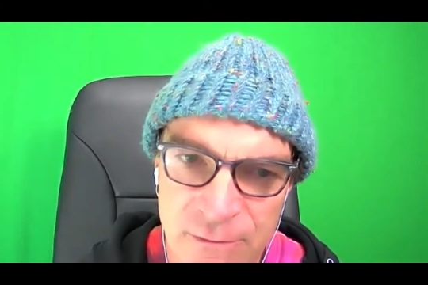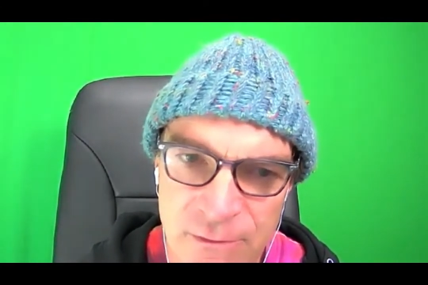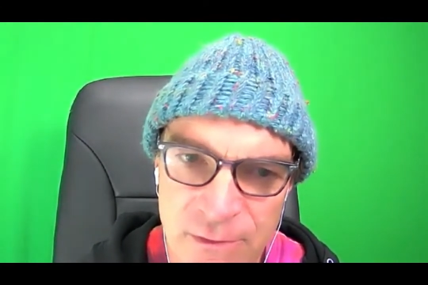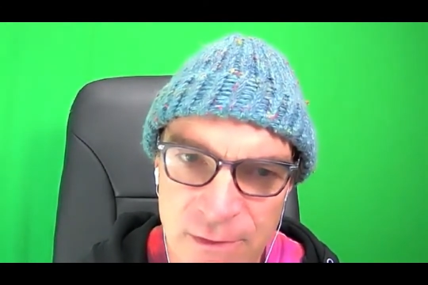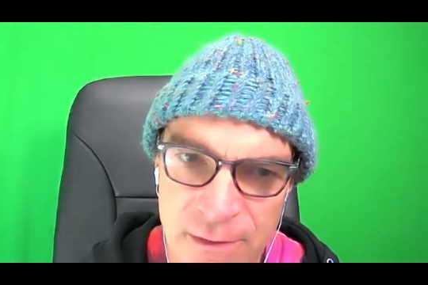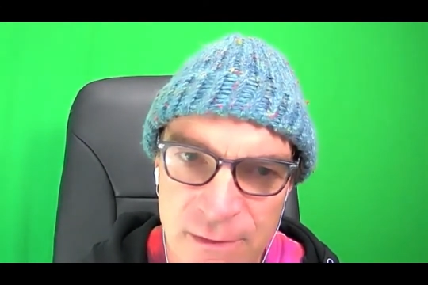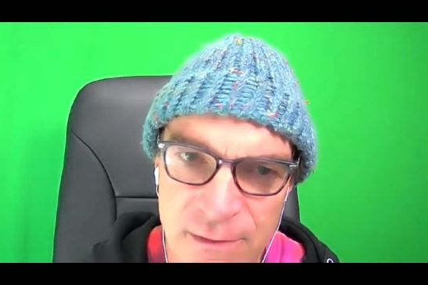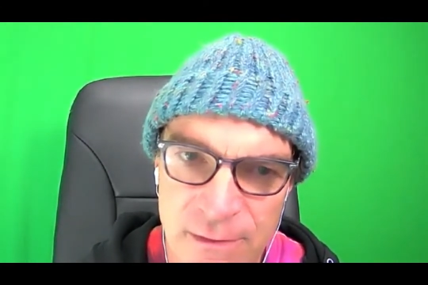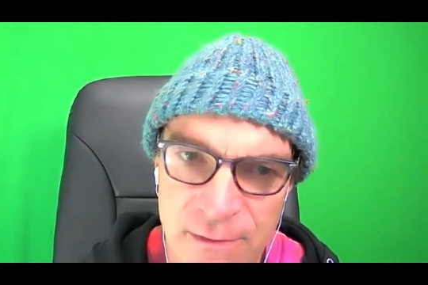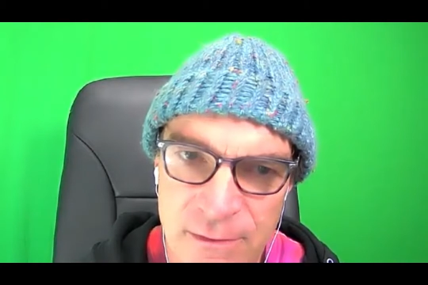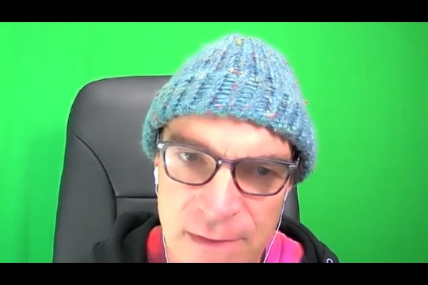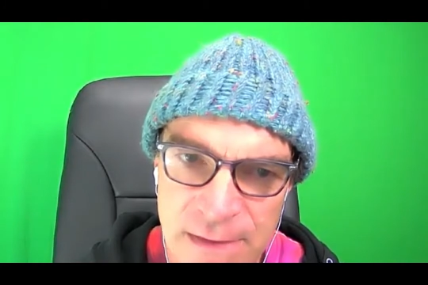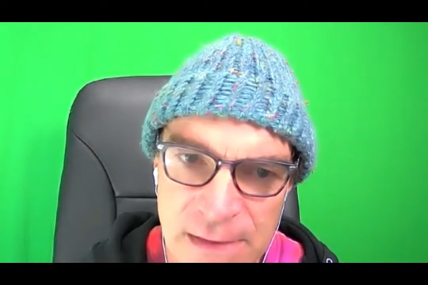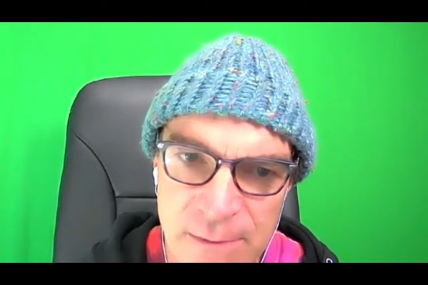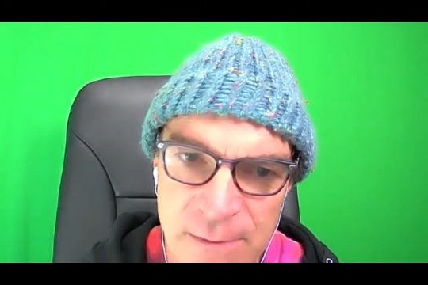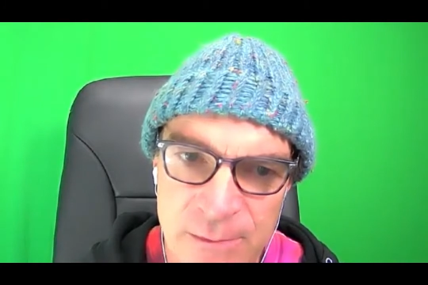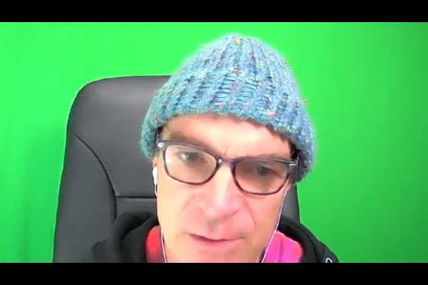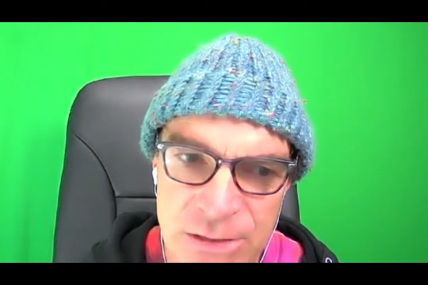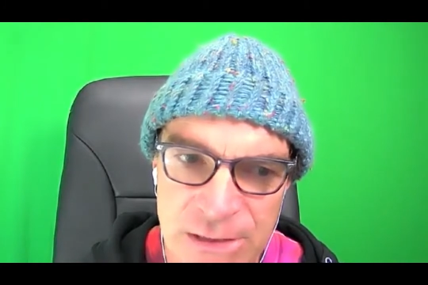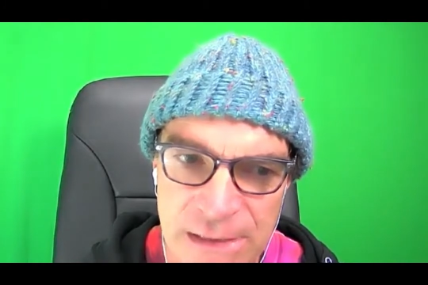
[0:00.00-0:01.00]
the
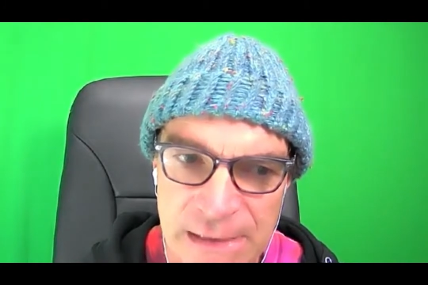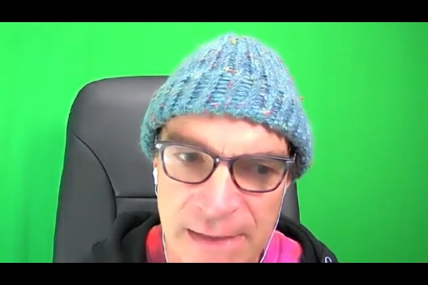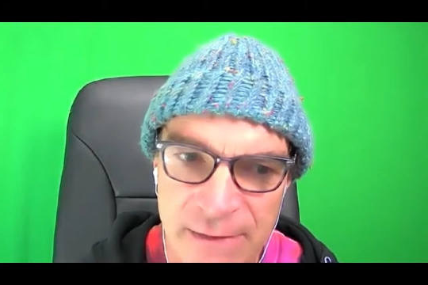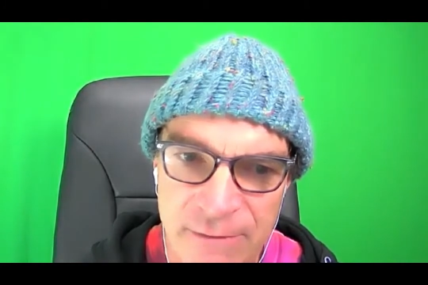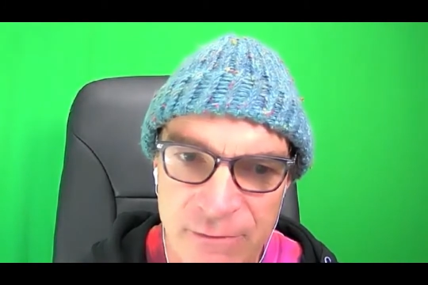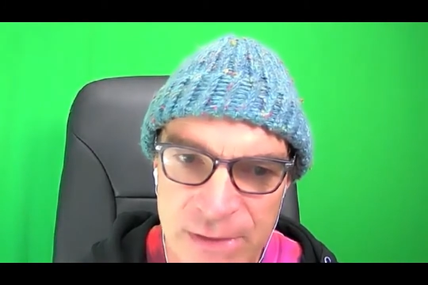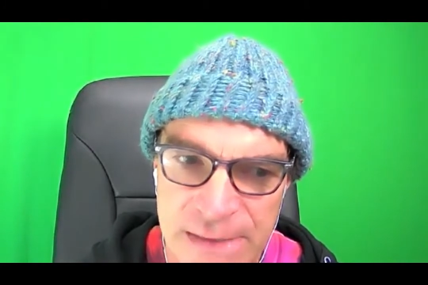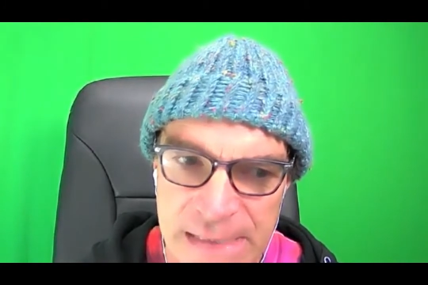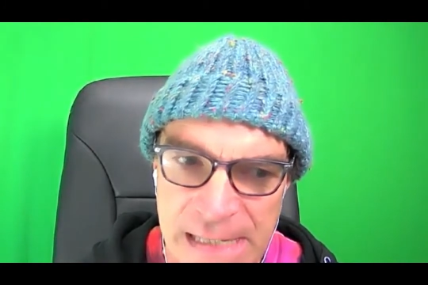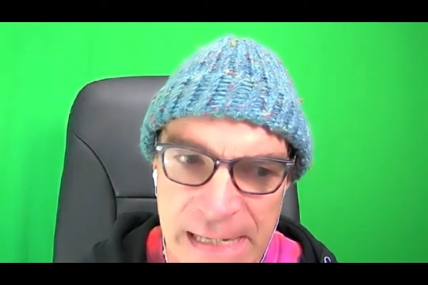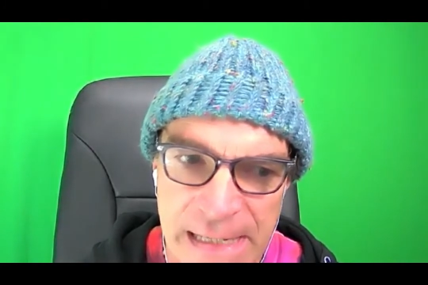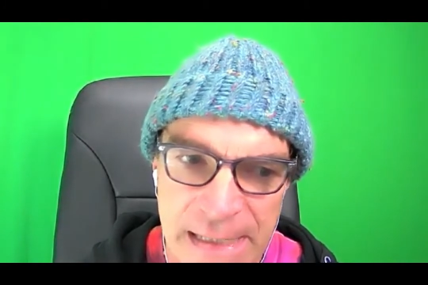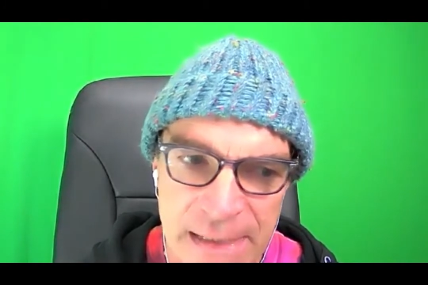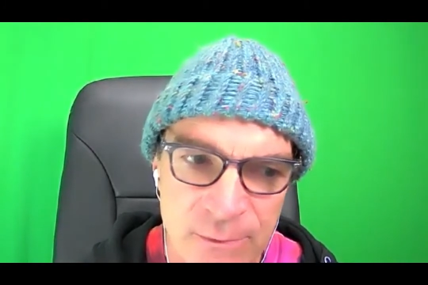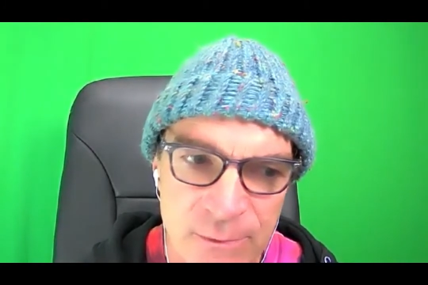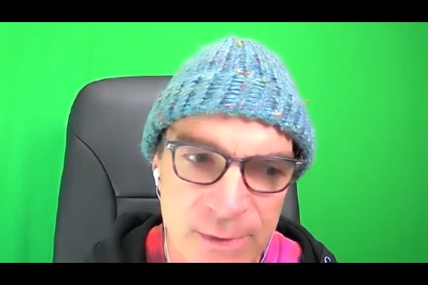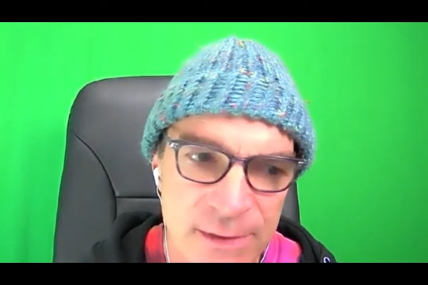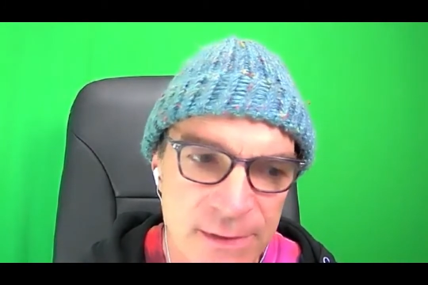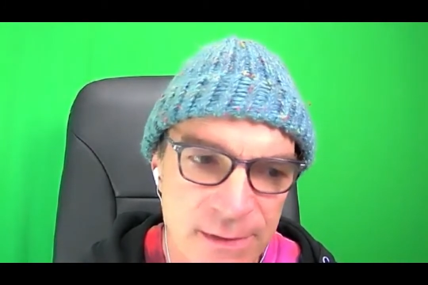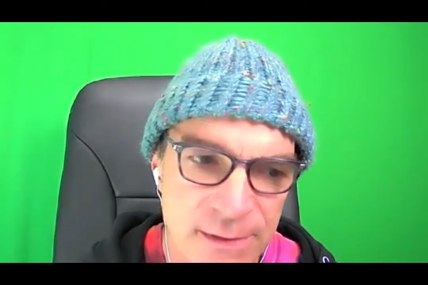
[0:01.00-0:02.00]
imaging every day
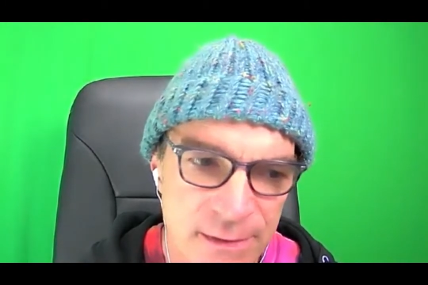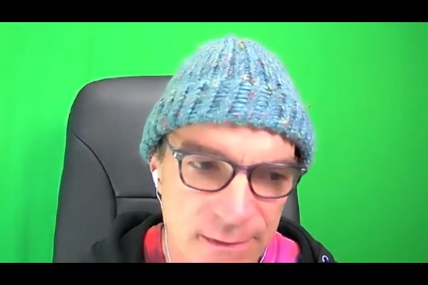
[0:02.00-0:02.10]
with